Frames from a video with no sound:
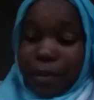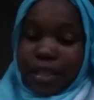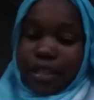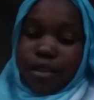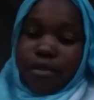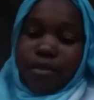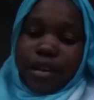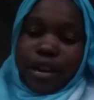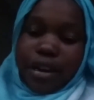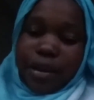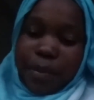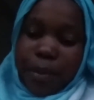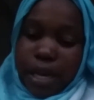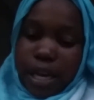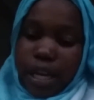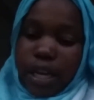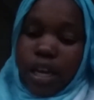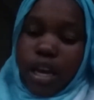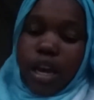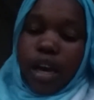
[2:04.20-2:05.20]
already
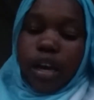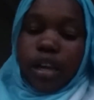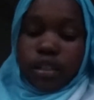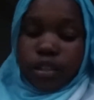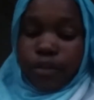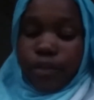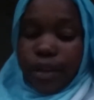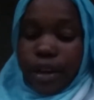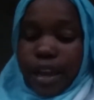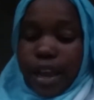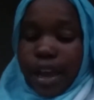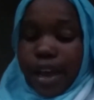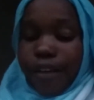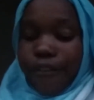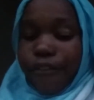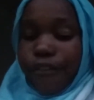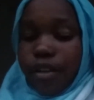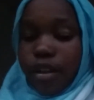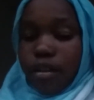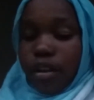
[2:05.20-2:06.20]
pink. So you want to
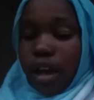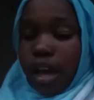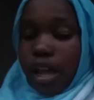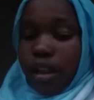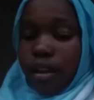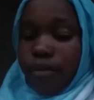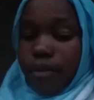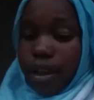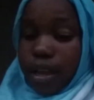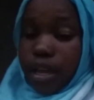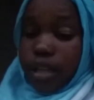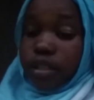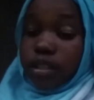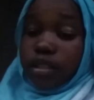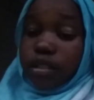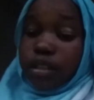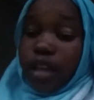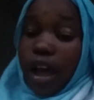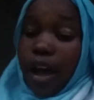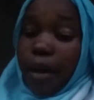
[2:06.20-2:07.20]
add food coloring and
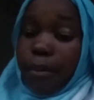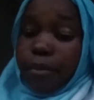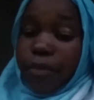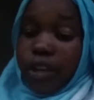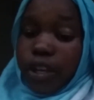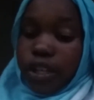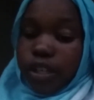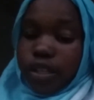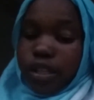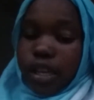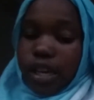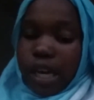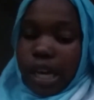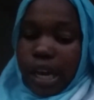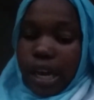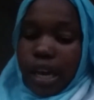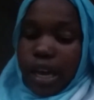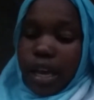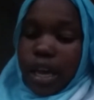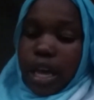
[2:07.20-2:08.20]
start
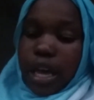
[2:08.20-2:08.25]
mixing